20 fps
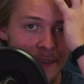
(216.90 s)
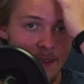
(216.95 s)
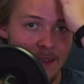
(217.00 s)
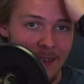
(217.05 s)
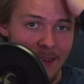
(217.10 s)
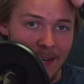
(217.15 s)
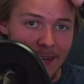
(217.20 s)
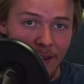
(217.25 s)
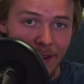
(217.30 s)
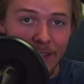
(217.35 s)

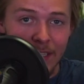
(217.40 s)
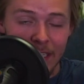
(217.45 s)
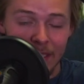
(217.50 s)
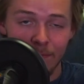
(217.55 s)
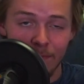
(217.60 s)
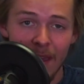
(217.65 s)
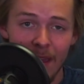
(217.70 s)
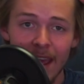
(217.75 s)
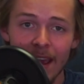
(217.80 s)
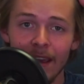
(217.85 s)
Now this
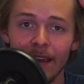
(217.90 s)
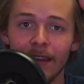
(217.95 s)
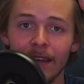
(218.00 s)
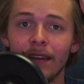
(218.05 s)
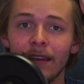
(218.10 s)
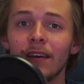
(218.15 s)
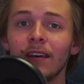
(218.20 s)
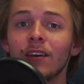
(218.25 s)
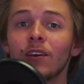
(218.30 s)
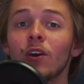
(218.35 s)
man
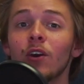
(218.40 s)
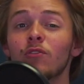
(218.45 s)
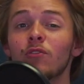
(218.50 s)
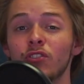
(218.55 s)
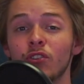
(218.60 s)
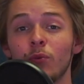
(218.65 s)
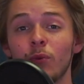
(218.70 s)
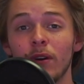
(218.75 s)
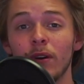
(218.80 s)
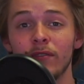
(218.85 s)
goes
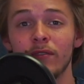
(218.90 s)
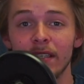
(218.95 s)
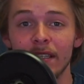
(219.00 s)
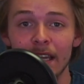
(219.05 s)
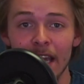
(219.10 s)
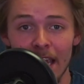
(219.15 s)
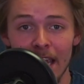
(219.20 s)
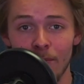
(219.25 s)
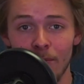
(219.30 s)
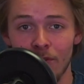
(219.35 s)
to one of his
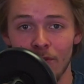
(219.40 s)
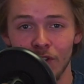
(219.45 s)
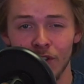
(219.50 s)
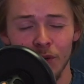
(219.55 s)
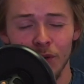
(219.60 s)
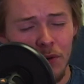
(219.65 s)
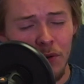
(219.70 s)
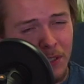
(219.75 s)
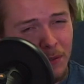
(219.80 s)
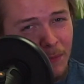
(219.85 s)
neighbors who
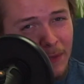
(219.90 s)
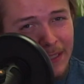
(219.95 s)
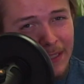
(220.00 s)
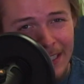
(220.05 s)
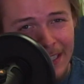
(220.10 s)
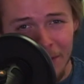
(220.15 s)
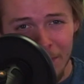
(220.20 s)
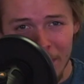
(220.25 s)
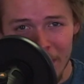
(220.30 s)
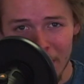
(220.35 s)
owes him a
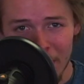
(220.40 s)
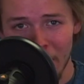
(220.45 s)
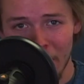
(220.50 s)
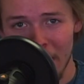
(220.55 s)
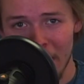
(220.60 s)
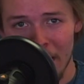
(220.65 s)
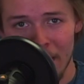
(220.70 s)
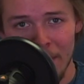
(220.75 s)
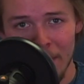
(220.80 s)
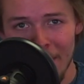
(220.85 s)
little bit of
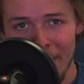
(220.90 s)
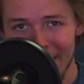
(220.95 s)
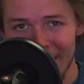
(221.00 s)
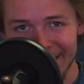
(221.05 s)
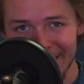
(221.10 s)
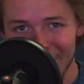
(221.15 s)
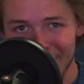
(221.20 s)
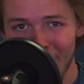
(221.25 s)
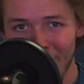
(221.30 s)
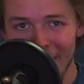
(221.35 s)
money, maybe like
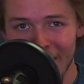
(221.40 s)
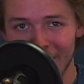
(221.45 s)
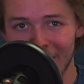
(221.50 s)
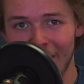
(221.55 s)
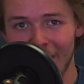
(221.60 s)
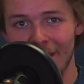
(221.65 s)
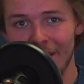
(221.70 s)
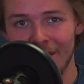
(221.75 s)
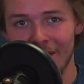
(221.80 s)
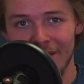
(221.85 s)

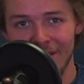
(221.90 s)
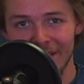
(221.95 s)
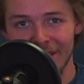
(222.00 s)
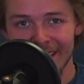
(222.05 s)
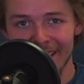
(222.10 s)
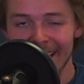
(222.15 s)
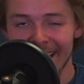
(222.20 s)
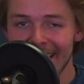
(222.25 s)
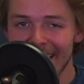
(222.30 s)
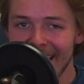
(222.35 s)
$20,
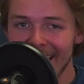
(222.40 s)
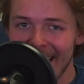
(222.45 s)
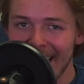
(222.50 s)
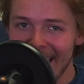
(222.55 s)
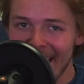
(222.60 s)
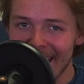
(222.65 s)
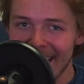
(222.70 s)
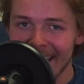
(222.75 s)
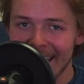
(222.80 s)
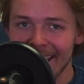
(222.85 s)

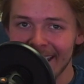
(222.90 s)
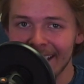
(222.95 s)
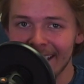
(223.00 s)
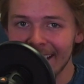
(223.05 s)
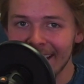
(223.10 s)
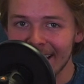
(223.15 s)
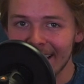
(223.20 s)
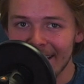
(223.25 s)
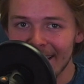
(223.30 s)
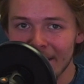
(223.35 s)
and
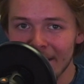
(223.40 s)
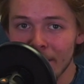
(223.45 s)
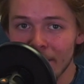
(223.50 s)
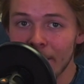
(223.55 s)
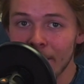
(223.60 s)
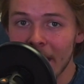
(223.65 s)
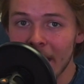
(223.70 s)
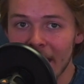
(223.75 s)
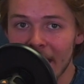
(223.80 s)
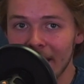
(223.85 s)
the
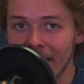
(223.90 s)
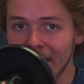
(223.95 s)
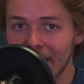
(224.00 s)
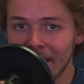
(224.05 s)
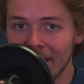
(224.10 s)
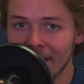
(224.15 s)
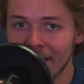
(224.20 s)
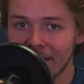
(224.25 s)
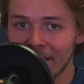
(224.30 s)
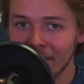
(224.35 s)
man,
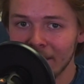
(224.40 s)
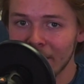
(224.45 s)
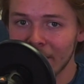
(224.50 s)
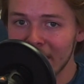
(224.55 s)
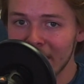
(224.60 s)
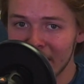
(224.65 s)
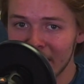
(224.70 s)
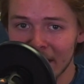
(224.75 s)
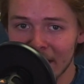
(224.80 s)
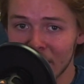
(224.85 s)
he
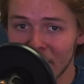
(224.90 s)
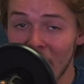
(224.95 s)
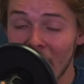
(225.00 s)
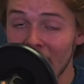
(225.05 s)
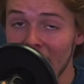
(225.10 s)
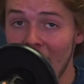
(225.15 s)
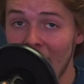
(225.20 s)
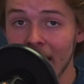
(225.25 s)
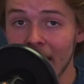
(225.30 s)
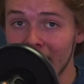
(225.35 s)
says,
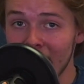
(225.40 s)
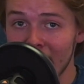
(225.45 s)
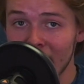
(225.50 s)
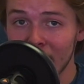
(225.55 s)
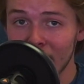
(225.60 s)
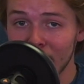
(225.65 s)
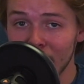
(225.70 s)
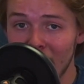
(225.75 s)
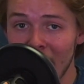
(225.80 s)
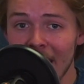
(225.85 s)
I can't
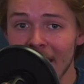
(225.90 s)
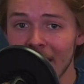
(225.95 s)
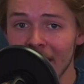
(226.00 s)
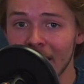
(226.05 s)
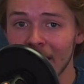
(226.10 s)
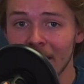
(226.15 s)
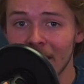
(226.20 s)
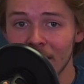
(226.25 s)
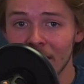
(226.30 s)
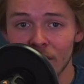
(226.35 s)
pay.
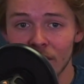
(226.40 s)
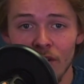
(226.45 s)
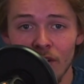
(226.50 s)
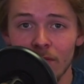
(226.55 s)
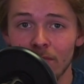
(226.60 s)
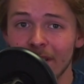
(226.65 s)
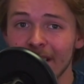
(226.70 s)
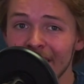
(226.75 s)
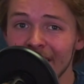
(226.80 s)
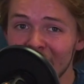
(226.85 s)
Sorry,
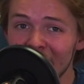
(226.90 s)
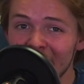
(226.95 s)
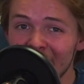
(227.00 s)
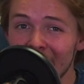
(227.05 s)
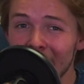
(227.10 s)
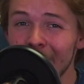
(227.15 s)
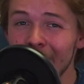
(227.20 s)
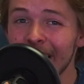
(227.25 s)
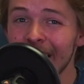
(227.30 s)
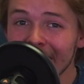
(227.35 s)
please just give
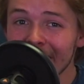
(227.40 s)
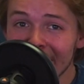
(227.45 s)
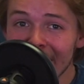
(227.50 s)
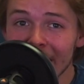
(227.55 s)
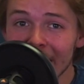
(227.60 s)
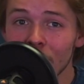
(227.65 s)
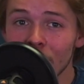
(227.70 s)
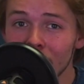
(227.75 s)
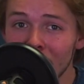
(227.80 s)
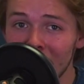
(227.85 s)
me a
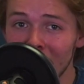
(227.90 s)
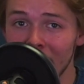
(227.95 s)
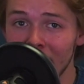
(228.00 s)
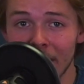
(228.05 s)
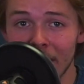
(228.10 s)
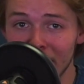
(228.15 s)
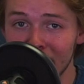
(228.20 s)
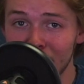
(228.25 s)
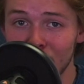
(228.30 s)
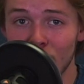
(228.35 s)
little
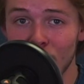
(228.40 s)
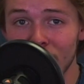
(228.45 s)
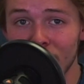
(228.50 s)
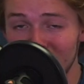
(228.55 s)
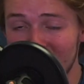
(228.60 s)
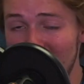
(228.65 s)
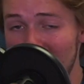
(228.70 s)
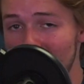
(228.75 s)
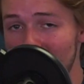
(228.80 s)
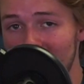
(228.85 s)
more
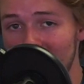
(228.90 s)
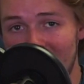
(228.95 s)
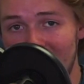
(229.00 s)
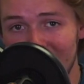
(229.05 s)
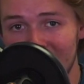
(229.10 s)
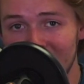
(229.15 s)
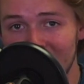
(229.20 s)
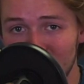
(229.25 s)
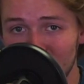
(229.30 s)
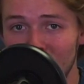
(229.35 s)
time, and I
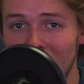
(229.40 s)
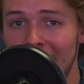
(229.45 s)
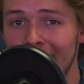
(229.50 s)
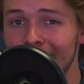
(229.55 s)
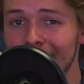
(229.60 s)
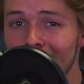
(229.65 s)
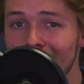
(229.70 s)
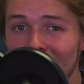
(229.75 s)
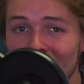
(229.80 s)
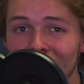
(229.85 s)
can do it. Have
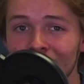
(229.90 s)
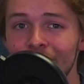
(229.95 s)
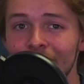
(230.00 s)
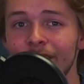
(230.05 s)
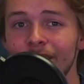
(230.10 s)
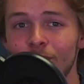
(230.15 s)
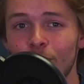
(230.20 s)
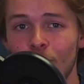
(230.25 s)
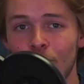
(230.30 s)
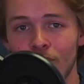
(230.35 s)
mercy
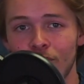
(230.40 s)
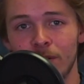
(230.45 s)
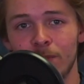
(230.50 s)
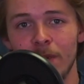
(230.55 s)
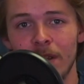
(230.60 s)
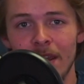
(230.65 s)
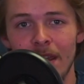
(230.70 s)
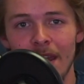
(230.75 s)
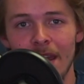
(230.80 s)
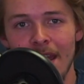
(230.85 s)
towards
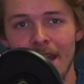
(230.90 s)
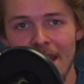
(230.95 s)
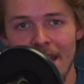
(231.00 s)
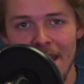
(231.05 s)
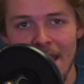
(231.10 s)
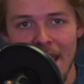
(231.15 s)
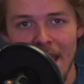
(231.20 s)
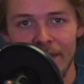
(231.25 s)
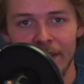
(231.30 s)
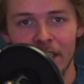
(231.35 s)
me.
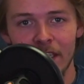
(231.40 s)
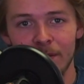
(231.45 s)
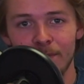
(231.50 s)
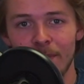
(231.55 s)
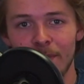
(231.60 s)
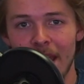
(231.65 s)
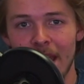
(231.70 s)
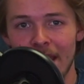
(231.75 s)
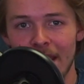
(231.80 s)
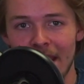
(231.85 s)
And this
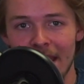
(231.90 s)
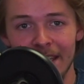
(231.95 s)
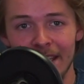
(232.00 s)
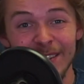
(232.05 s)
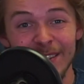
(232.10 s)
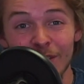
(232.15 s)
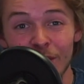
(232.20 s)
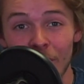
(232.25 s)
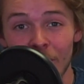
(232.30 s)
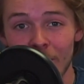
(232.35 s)
man has
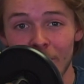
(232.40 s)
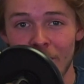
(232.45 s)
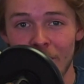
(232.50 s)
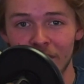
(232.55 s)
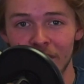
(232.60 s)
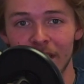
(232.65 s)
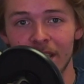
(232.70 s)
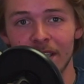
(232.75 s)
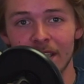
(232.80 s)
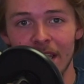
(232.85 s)
no
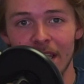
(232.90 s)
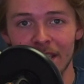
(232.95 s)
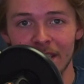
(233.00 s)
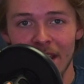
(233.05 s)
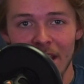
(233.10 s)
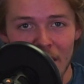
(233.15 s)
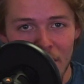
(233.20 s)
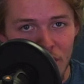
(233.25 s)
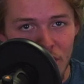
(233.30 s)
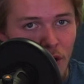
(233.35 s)
mercy. He says,
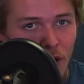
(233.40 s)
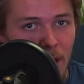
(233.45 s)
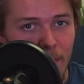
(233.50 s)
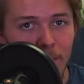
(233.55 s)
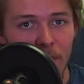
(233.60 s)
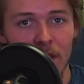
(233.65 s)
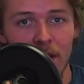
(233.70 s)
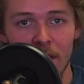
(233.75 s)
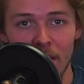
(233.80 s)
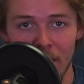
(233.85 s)
no, I'm
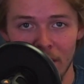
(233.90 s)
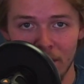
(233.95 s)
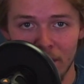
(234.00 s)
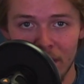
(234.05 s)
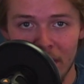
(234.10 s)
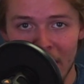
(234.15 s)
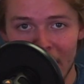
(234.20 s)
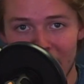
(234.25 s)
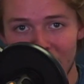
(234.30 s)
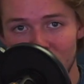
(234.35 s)
going to
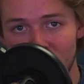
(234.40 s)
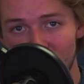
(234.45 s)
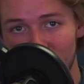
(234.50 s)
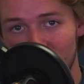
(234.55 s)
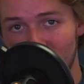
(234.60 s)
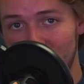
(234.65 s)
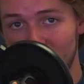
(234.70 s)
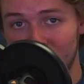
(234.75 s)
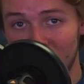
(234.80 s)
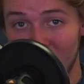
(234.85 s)
take you
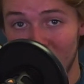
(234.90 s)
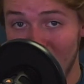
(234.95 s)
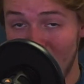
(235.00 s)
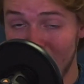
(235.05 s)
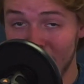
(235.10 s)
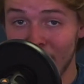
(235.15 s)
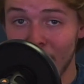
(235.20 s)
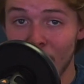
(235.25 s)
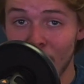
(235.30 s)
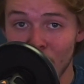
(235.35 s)
there. I'm going to have
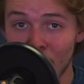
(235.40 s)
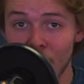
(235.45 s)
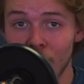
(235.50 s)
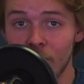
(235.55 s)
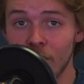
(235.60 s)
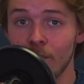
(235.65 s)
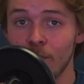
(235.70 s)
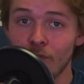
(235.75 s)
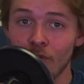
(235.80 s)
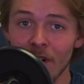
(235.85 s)
them throw you
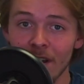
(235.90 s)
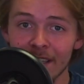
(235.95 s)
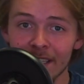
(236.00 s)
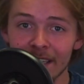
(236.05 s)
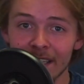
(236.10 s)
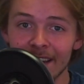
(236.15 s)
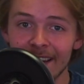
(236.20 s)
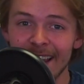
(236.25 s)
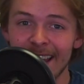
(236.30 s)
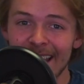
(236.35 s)
in
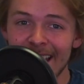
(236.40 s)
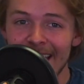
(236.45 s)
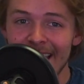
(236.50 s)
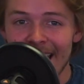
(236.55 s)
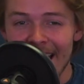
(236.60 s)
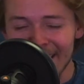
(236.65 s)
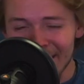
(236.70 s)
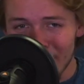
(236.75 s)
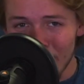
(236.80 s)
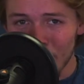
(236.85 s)
prison
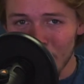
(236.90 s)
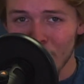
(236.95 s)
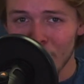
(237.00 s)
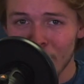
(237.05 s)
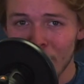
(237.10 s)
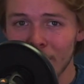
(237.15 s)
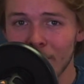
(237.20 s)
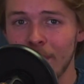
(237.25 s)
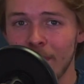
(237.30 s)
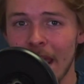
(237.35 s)
until you
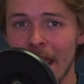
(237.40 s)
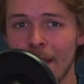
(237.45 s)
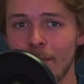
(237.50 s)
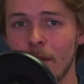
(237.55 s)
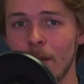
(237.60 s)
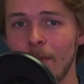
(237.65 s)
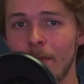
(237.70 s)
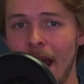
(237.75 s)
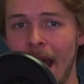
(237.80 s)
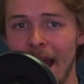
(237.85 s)
can pay me
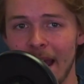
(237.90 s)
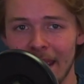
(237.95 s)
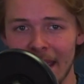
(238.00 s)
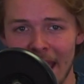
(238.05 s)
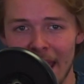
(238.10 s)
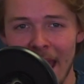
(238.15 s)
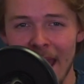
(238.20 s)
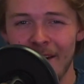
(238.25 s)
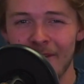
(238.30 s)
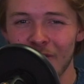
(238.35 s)
back
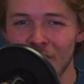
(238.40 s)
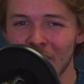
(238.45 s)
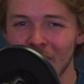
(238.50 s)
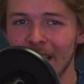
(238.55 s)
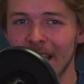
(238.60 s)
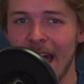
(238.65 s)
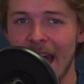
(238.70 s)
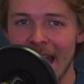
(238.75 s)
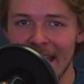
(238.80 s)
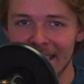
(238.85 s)
every
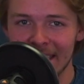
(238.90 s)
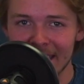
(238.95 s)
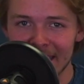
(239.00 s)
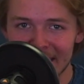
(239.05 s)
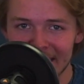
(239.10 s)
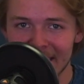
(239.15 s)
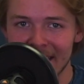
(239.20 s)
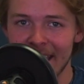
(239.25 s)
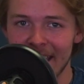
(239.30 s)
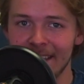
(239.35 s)
last
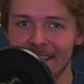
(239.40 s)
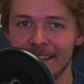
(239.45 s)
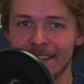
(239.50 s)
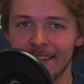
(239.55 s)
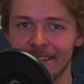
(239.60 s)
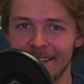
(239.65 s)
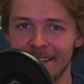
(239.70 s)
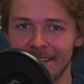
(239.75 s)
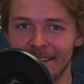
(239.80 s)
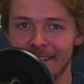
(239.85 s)
cent.
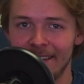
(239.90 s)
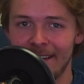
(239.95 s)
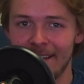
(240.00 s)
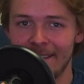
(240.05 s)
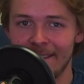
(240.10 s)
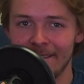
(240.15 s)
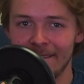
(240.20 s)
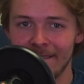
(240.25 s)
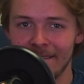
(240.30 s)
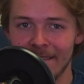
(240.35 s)

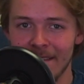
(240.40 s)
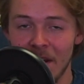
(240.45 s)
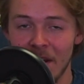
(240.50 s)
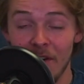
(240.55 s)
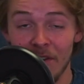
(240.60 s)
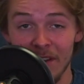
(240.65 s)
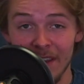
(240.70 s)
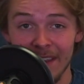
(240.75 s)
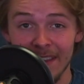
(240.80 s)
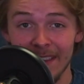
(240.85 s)
Now
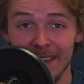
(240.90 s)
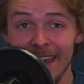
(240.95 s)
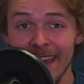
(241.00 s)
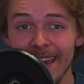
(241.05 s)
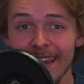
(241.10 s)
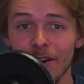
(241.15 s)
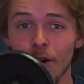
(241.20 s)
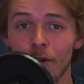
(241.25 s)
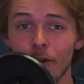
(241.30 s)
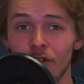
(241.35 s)
the
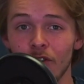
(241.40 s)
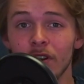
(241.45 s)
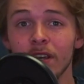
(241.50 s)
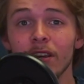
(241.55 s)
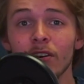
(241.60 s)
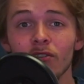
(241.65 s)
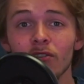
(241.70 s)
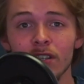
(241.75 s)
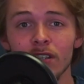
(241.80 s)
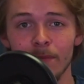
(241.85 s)
king
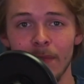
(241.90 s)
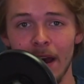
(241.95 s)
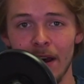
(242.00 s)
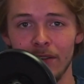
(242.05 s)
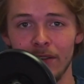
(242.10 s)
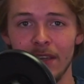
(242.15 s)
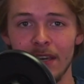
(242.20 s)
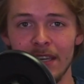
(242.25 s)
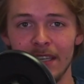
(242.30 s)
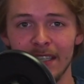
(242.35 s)
overhears about
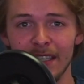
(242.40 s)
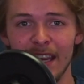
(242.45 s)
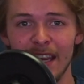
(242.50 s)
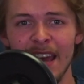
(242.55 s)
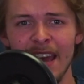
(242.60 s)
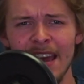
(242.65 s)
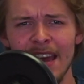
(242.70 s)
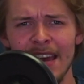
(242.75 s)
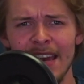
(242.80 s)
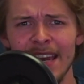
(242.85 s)
this.
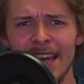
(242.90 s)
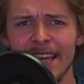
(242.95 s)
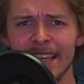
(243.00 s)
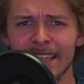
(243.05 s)
He's